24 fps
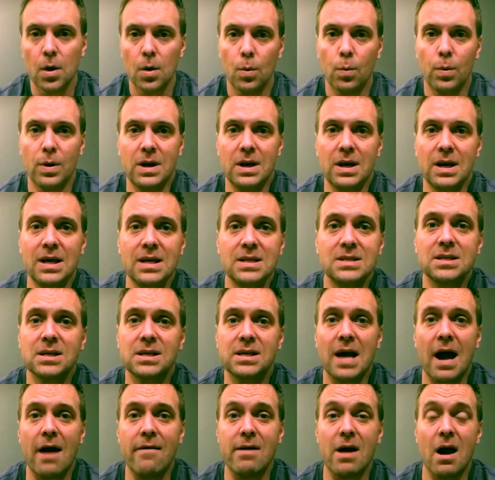we need to
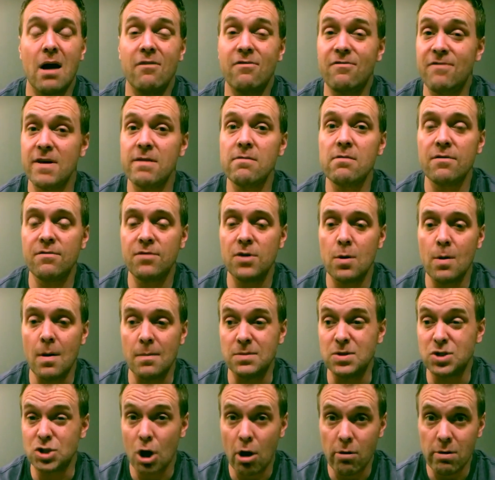carry out a fee review.
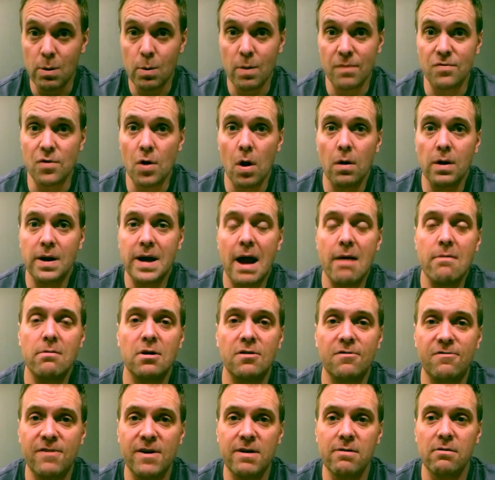I'm sorry we've not carried
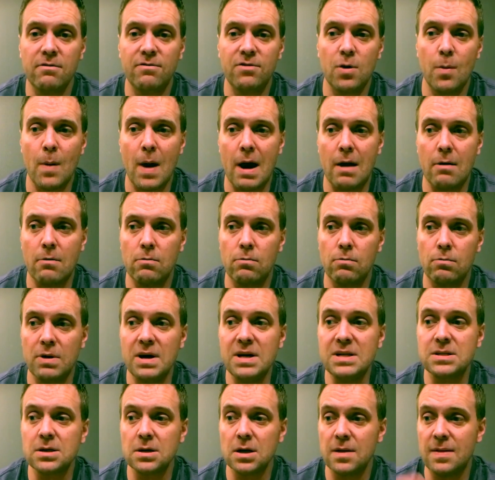a fee review out
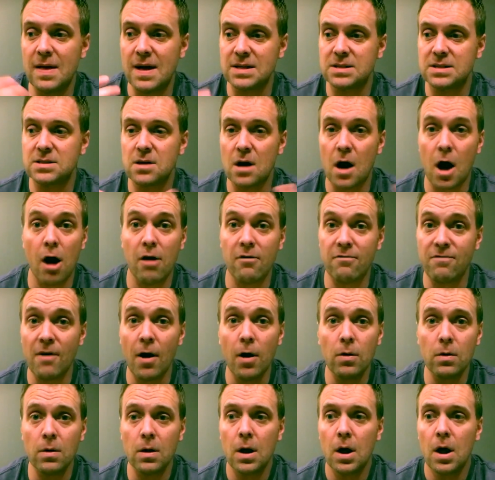recently. That's our
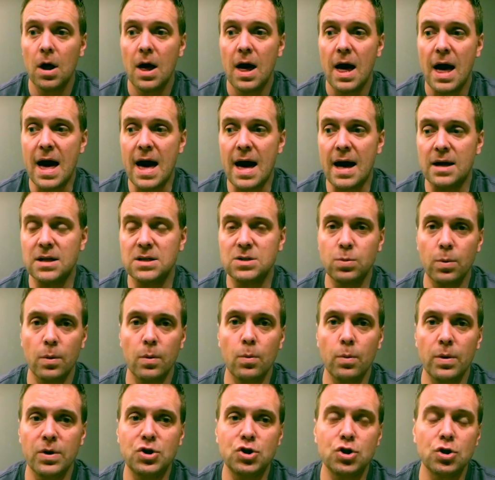fault, and
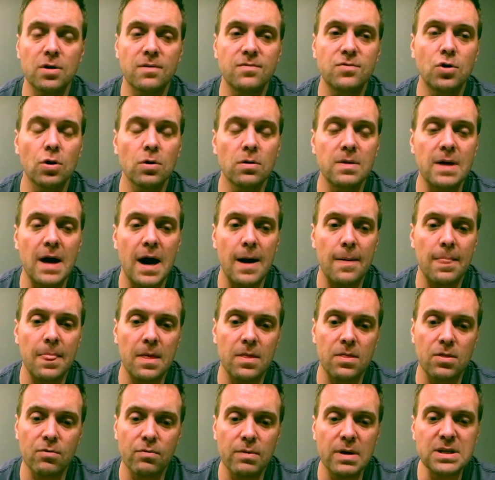we should have done that.
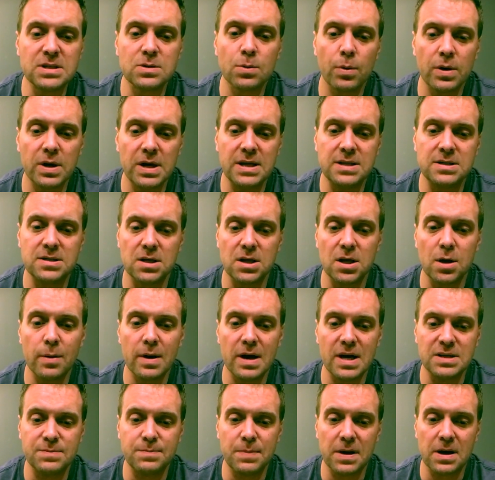And the reason we need to do
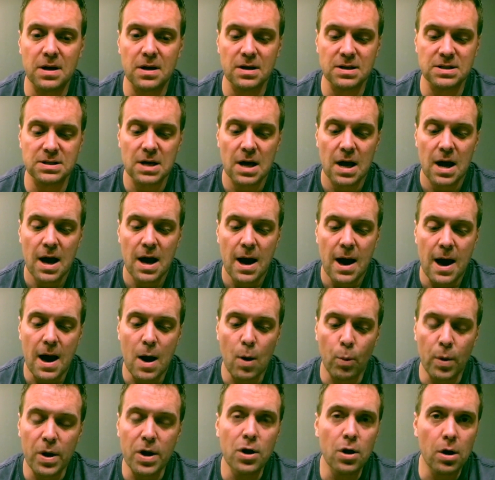it is because
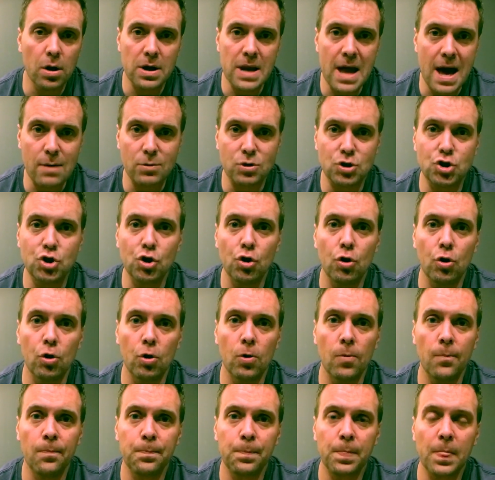we're not now
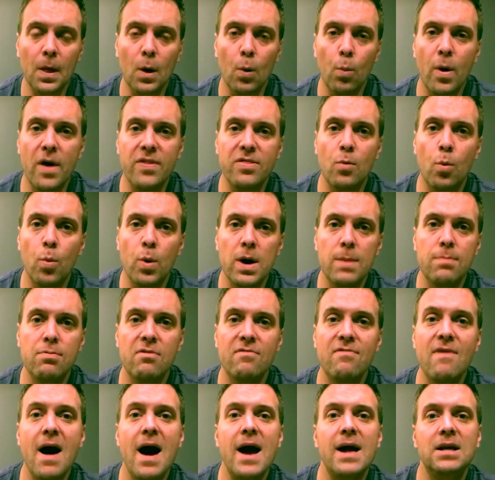sure whether we're
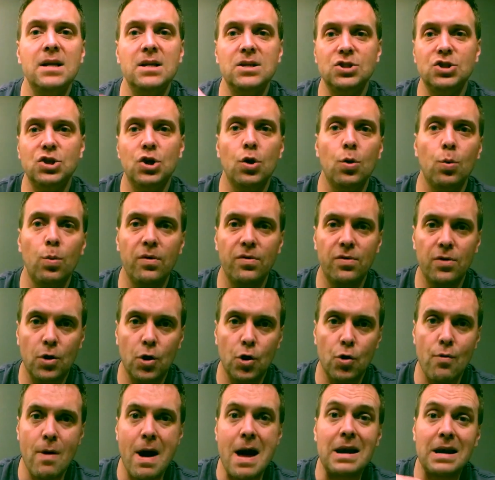providing you with the
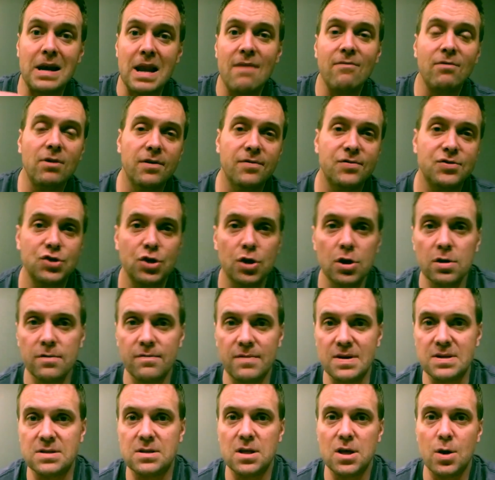correct level of
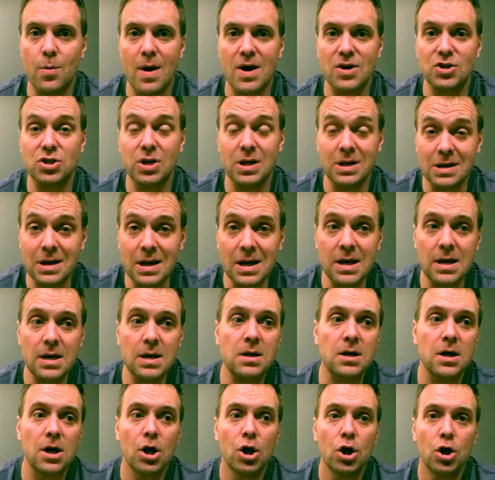service that you actually
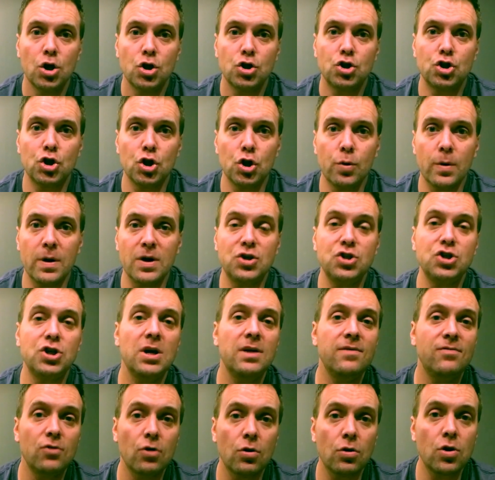need to
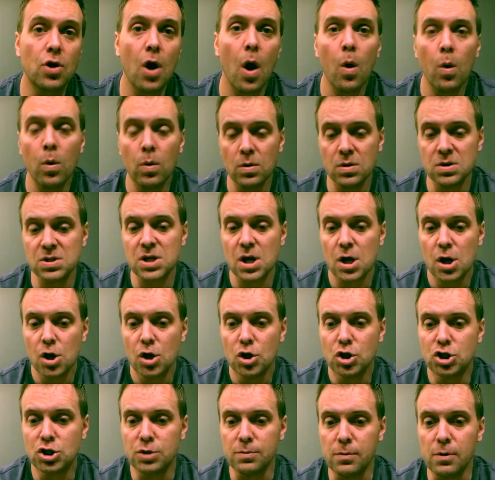achieve your goals,
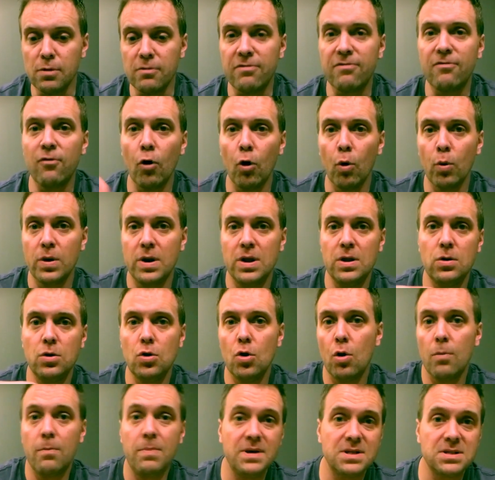to move forward in
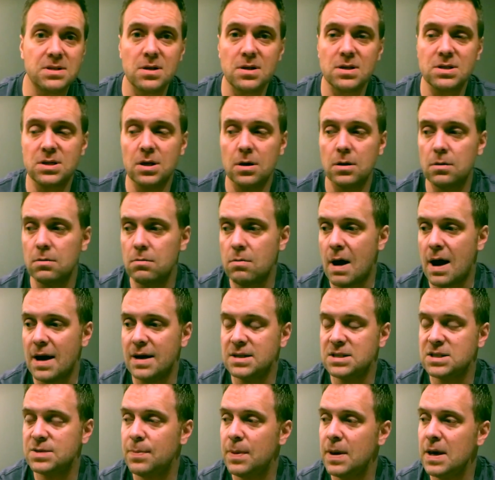your business at the
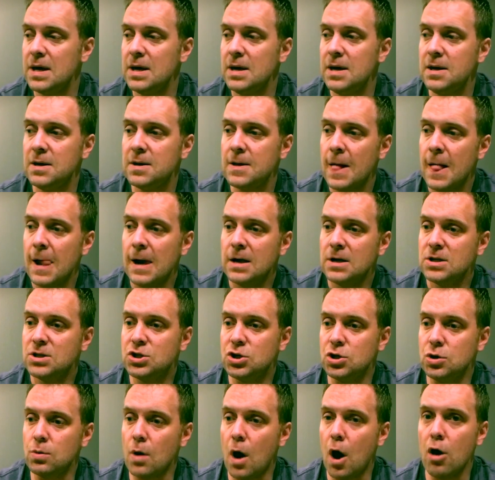right speed,
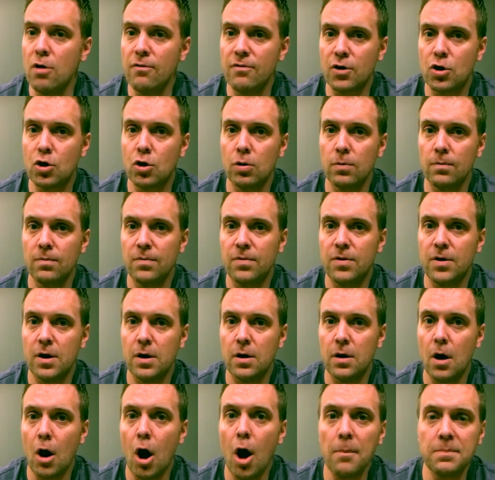to overcome
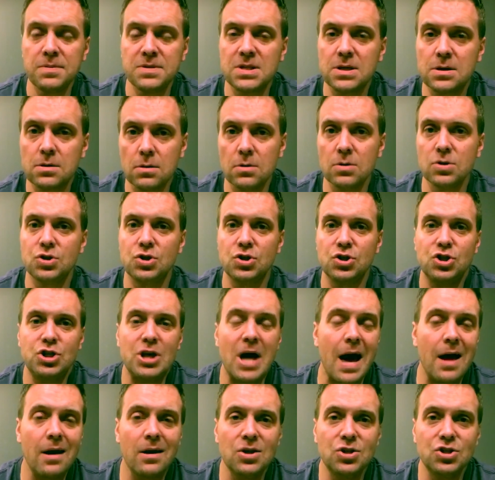the obstacles and
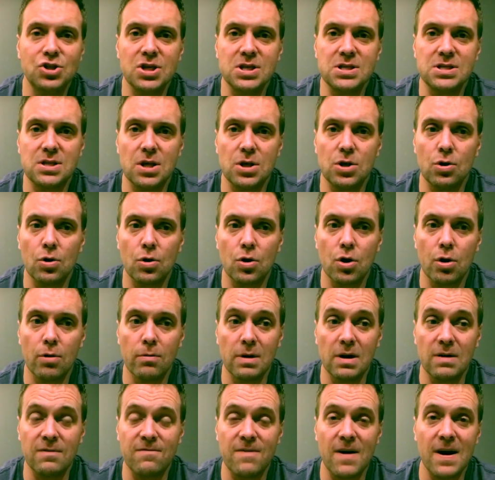challenges that you're
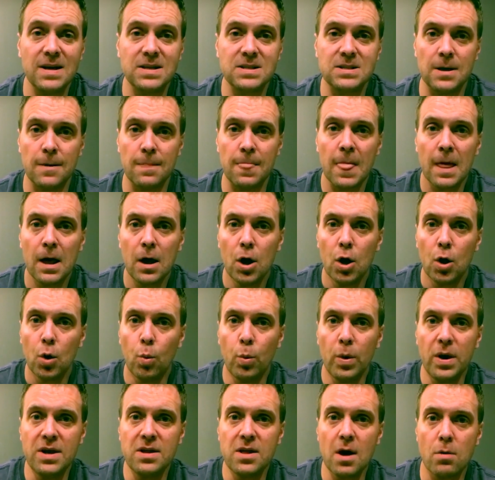currently facing.
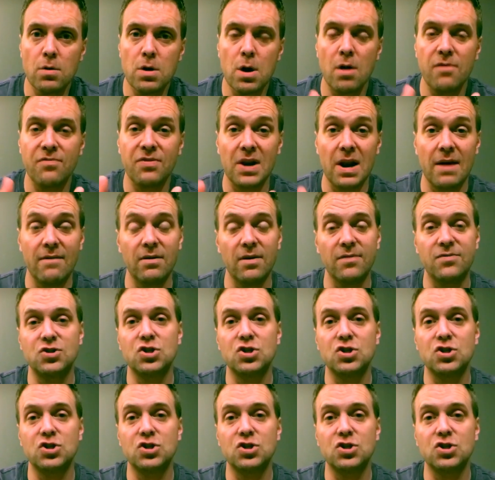We don't know if the level of